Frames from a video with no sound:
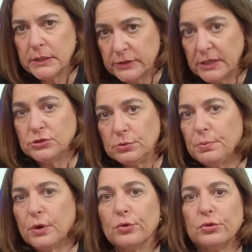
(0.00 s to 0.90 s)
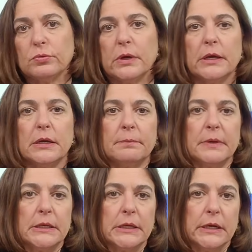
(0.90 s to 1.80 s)
they do both, right? I
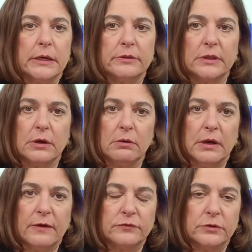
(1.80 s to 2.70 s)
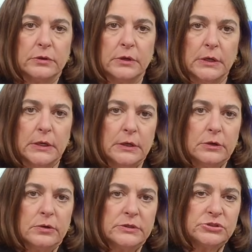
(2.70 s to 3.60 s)
mean, they go after
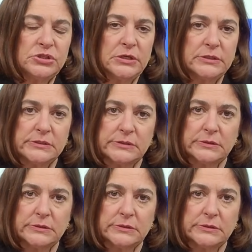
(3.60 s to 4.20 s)
Christians.